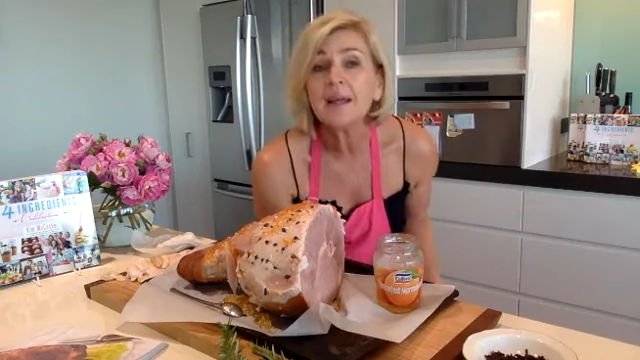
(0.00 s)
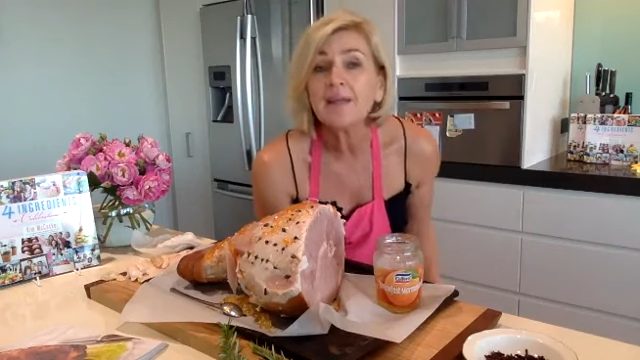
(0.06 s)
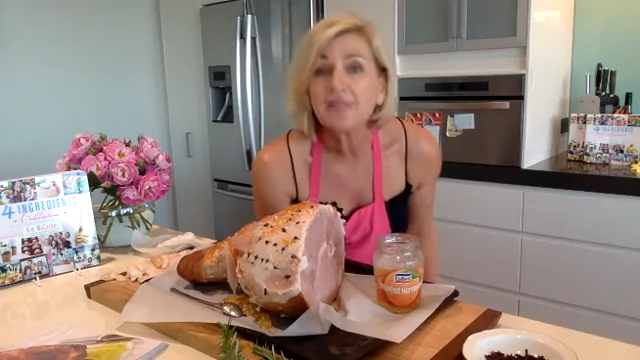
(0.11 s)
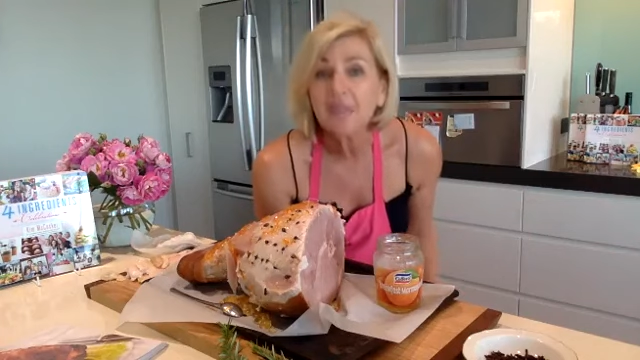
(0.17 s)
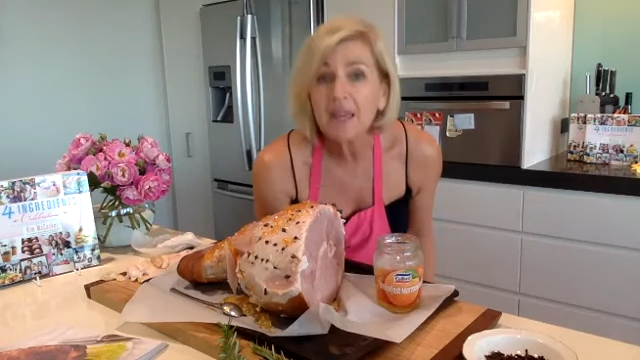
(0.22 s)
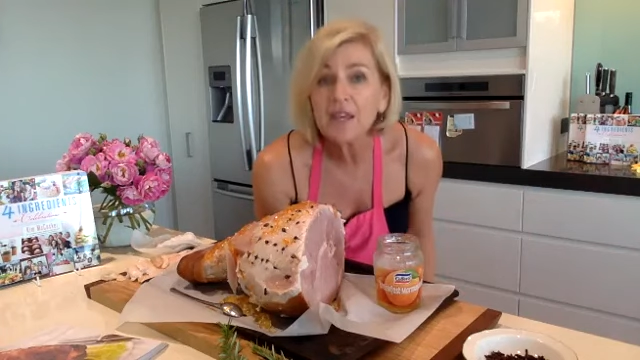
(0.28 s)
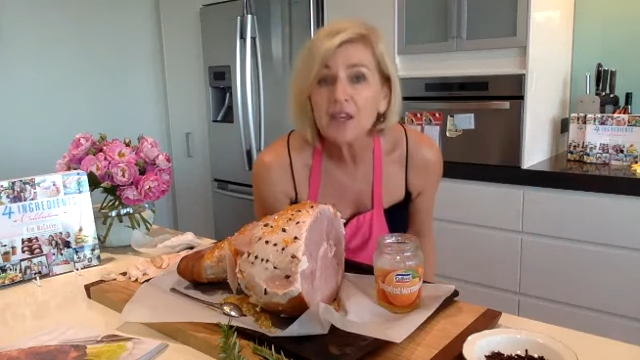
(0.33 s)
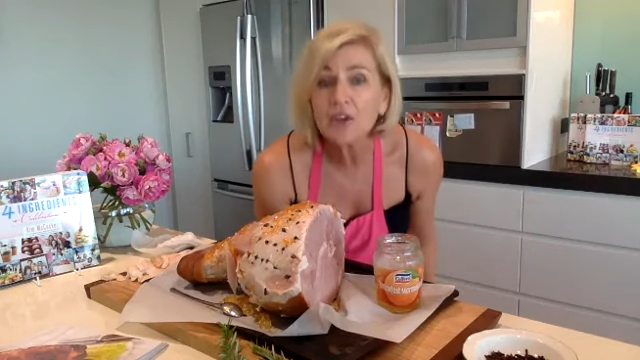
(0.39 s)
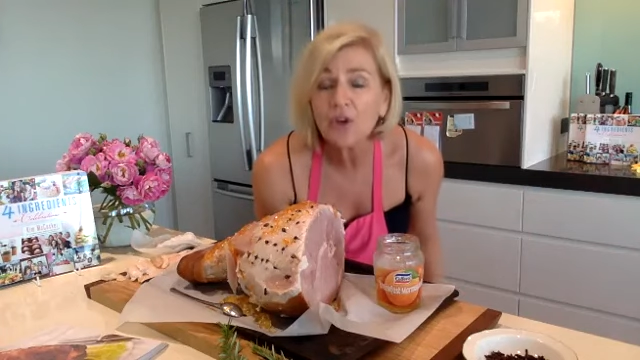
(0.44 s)
There
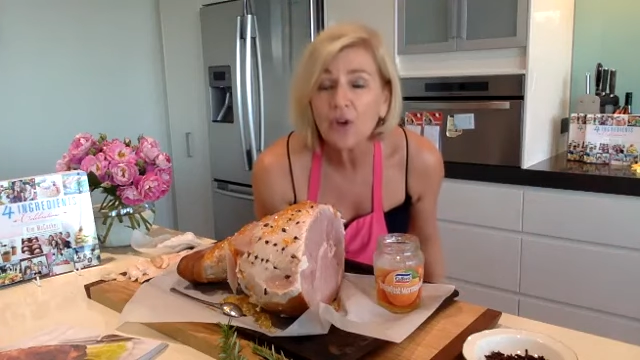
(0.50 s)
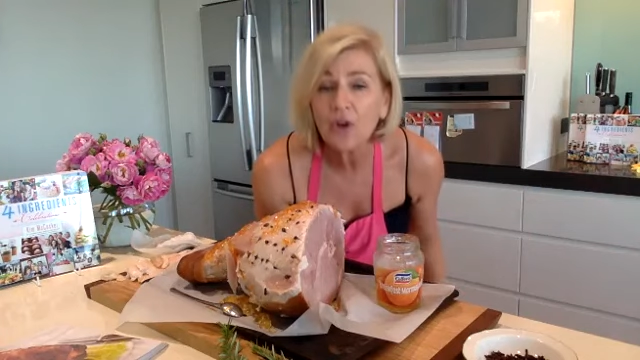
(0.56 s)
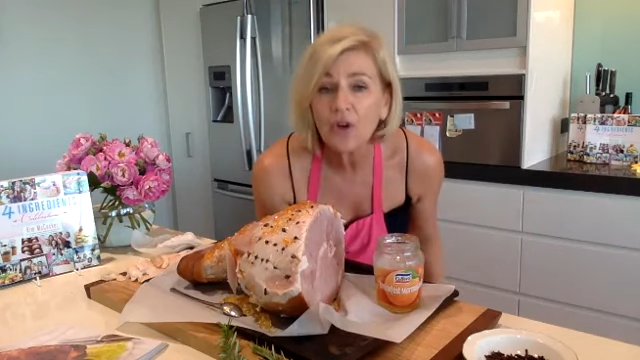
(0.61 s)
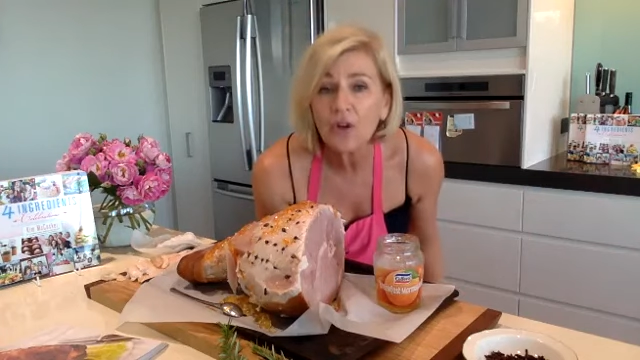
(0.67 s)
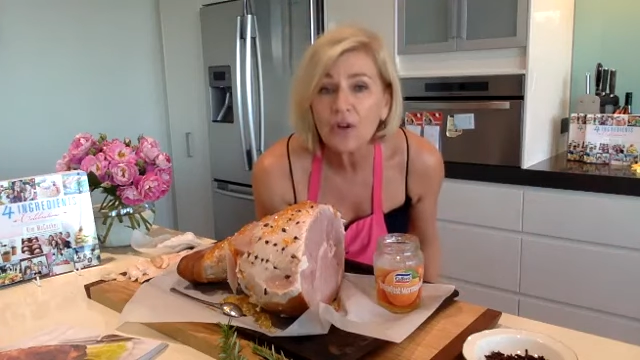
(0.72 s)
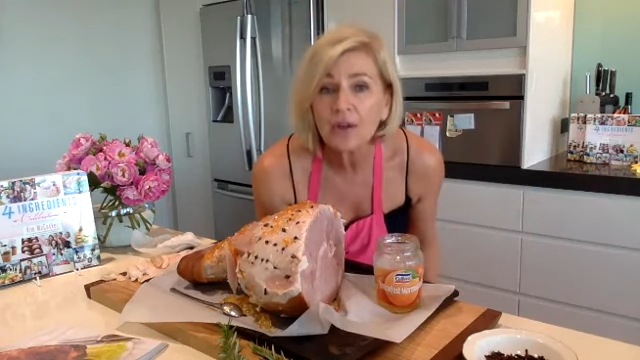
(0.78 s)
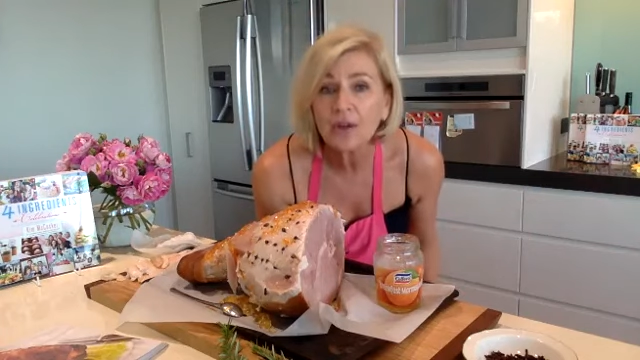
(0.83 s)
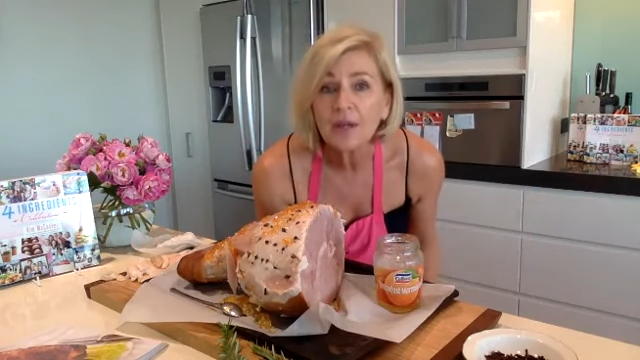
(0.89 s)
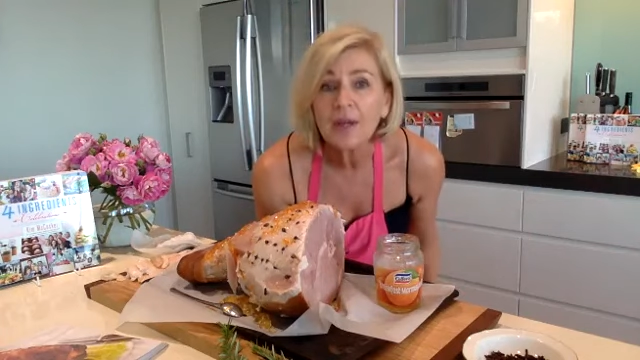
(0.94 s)
you
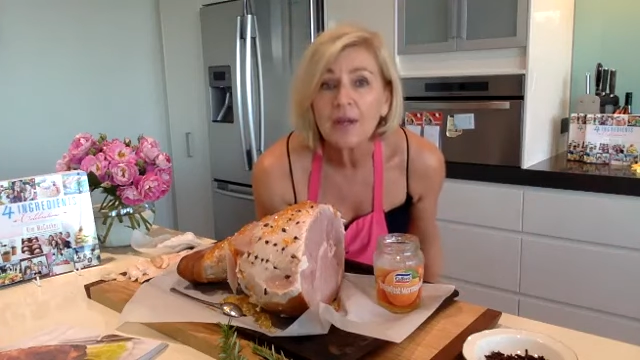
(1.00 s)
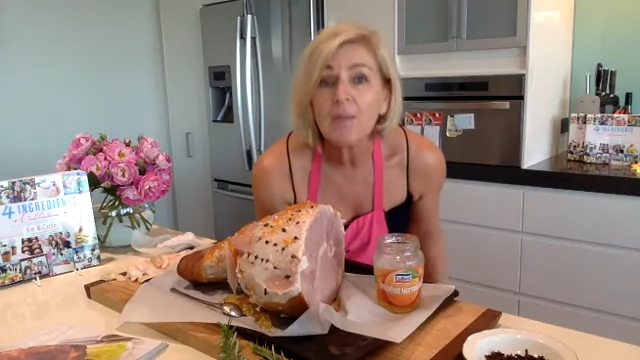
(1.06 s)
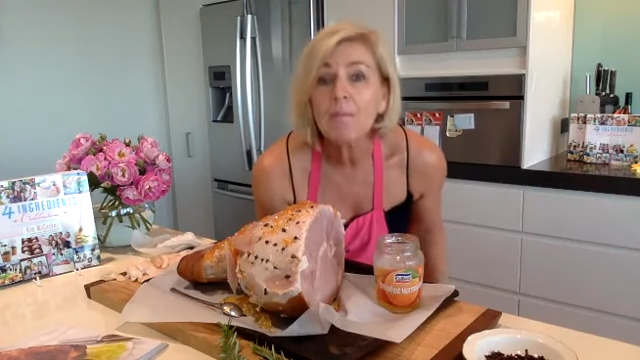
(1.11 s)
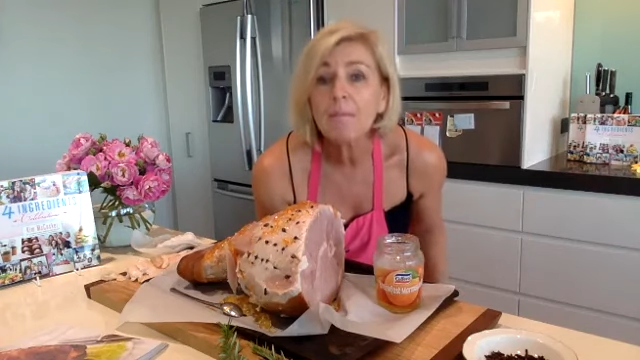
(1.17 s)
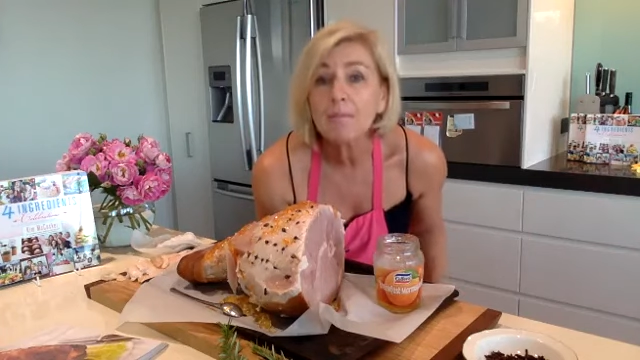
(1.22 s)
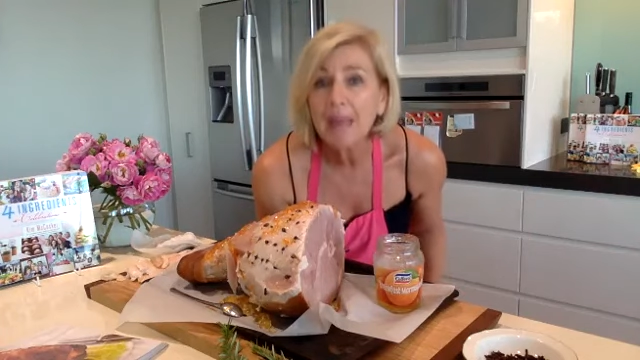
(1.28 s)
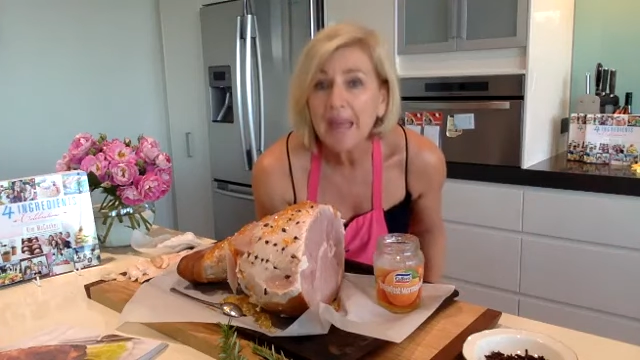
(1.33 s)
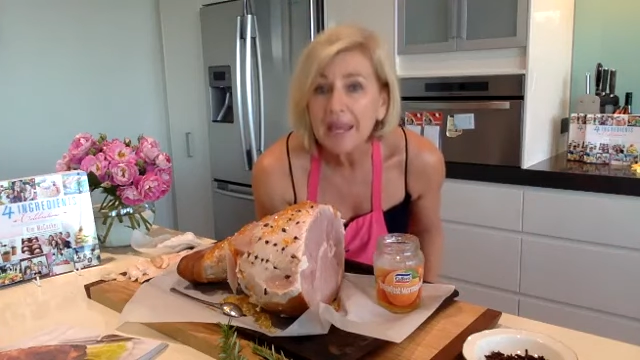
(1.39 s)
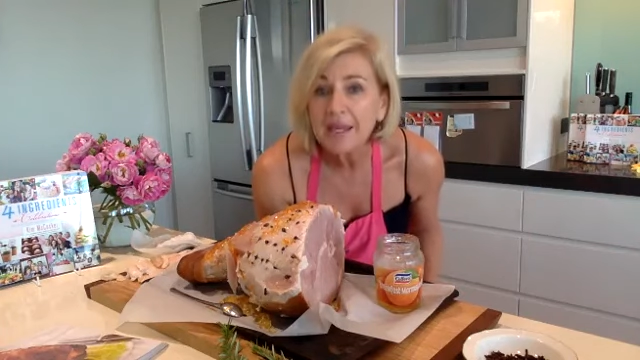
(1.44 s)
go.
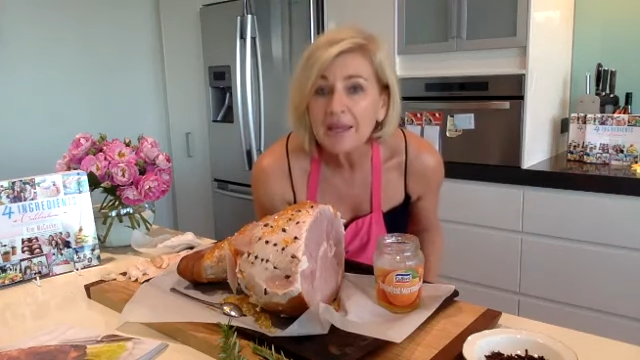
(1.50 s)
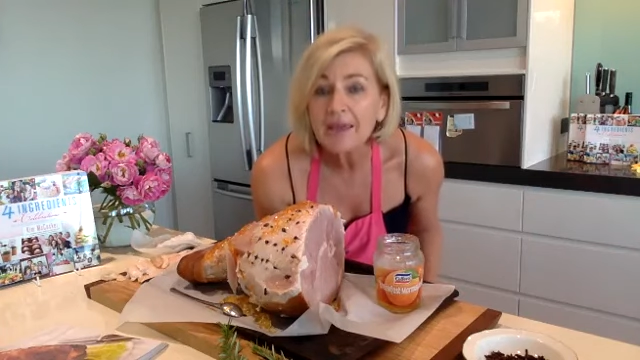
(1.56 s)
Bake